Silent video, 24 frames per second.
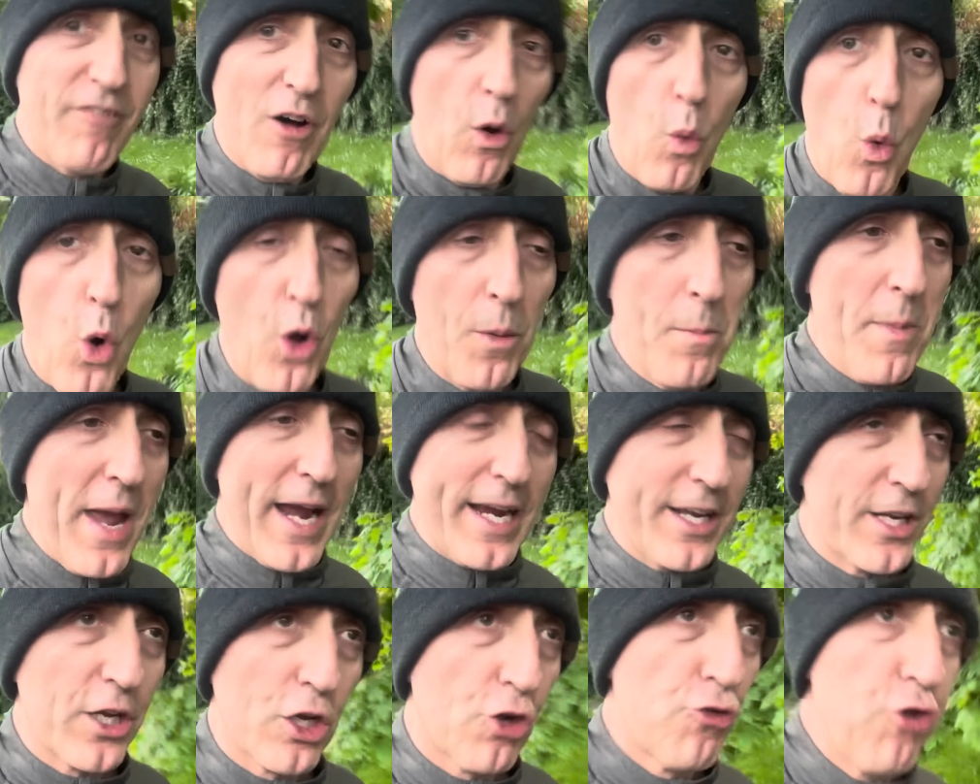I won't make
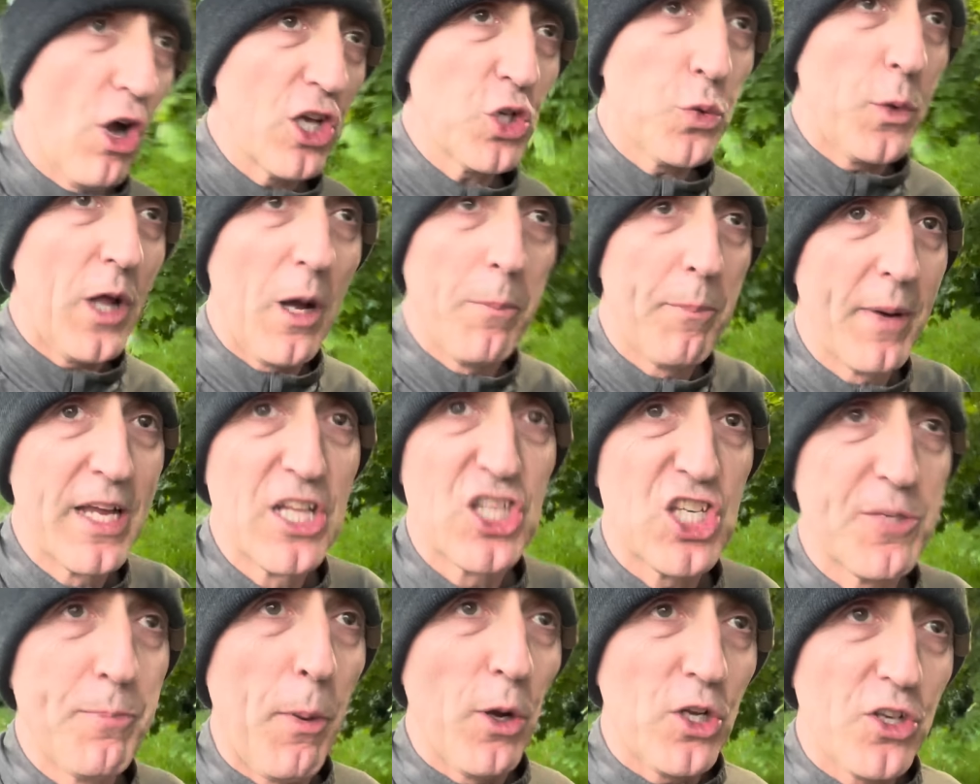it across without being
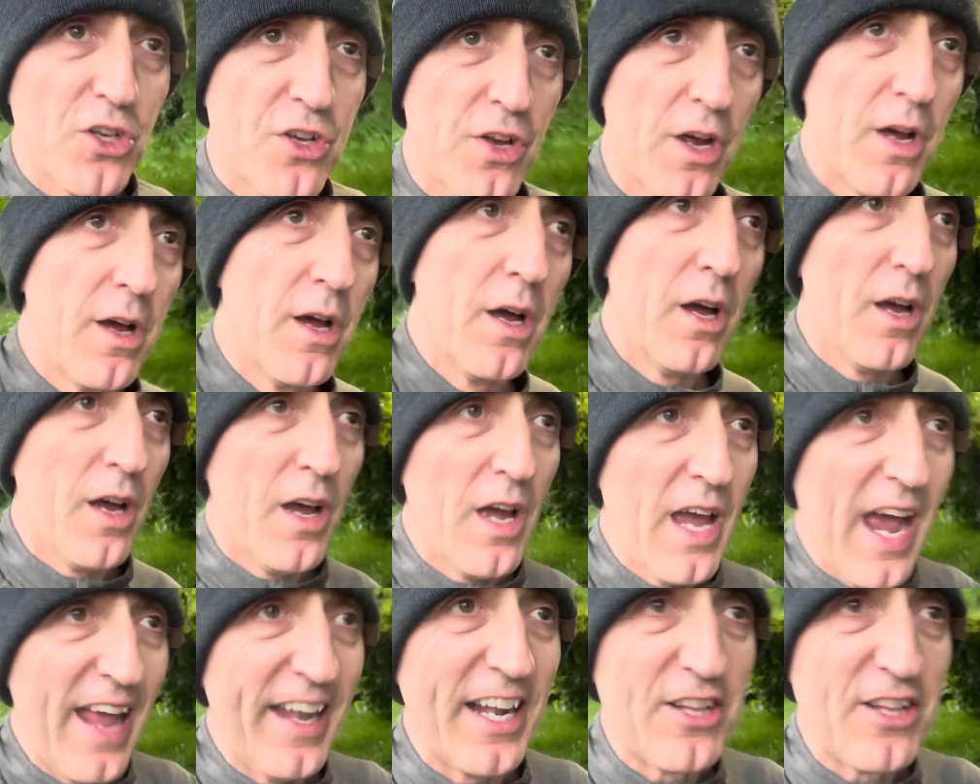spotted, and